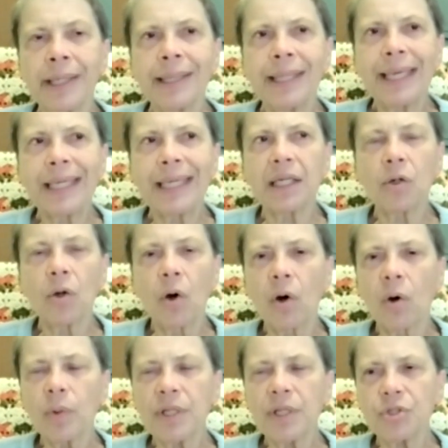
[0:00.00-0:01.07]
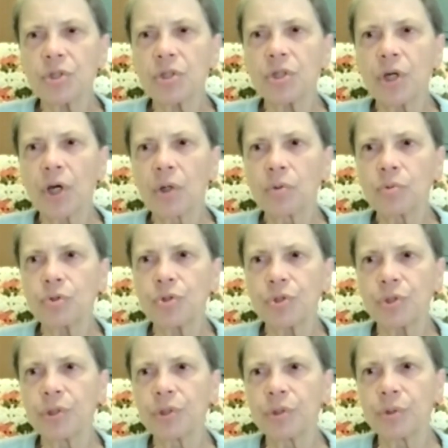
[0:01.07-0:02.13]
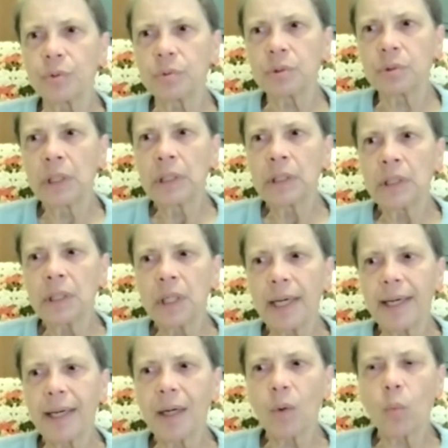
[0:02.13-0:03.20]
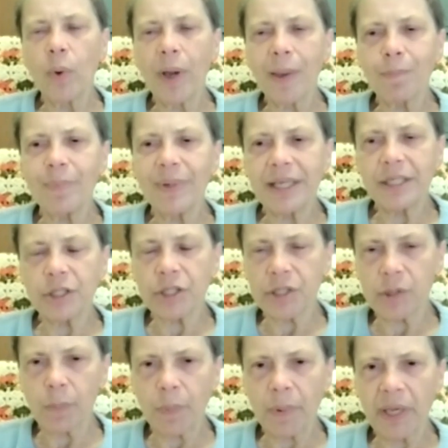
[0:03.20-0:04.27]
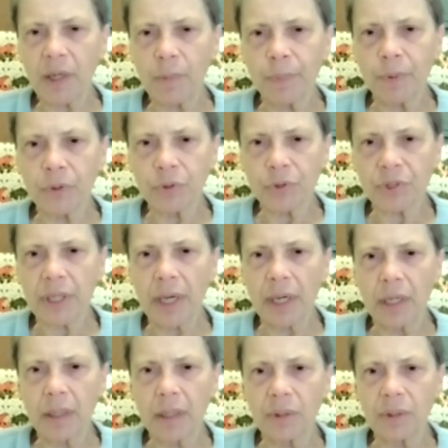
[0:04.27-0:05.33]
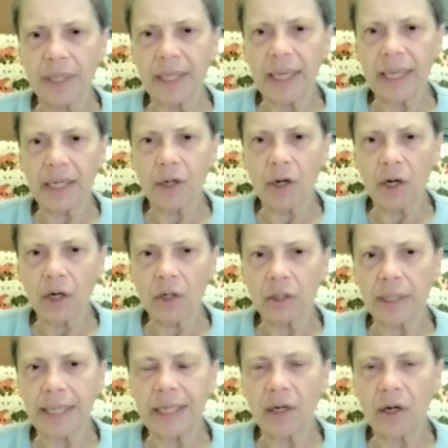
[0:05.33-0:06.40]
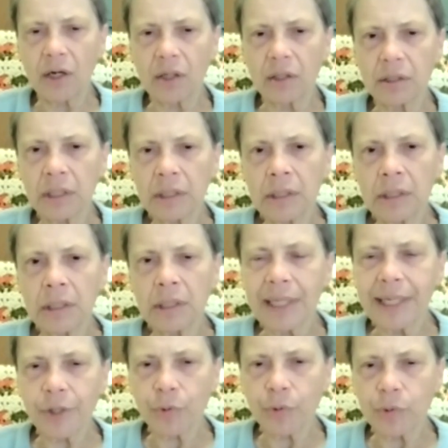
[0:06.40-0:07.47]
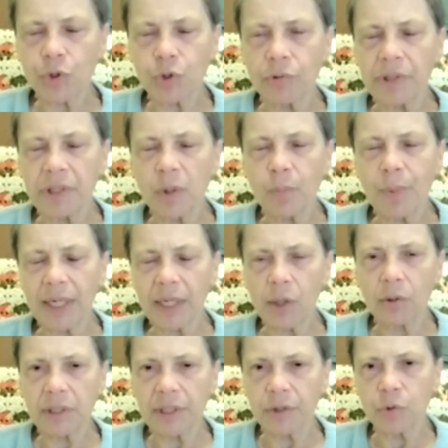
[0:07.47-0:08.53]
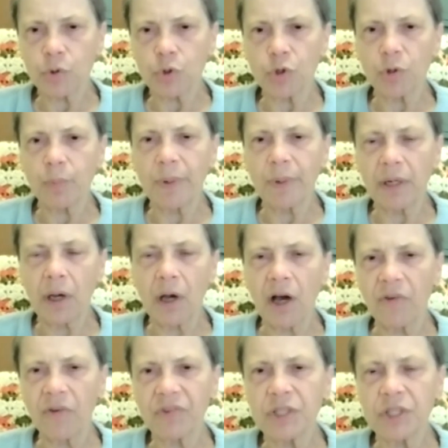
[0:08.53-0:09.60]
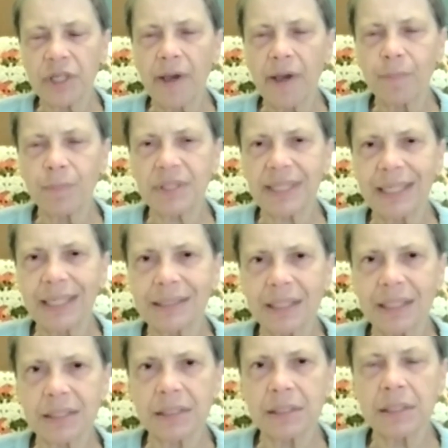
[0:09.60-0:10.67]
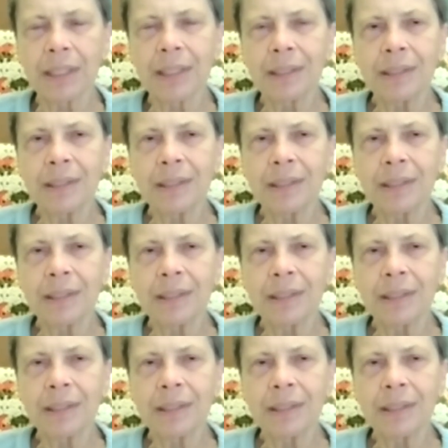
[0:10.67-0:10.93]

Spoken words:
They can always go to web-based papers in our literature, in the medical literature, but oftentimes that doesn't